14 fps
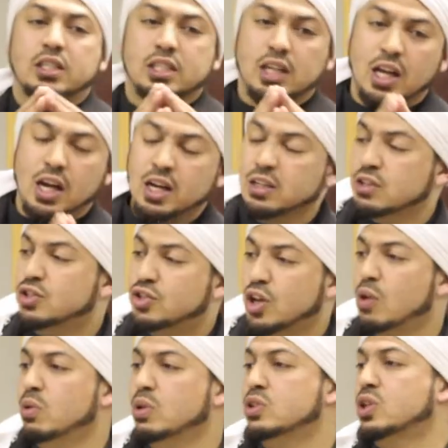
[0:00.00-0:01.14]
slandered
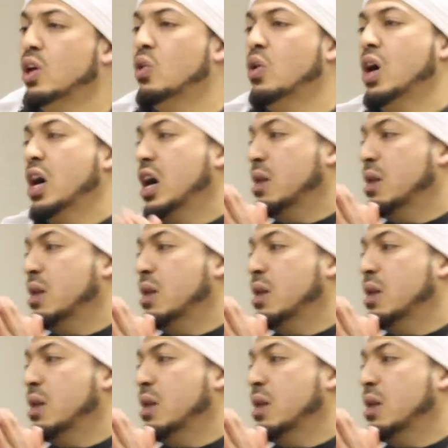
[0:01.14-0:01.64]
so-and-so,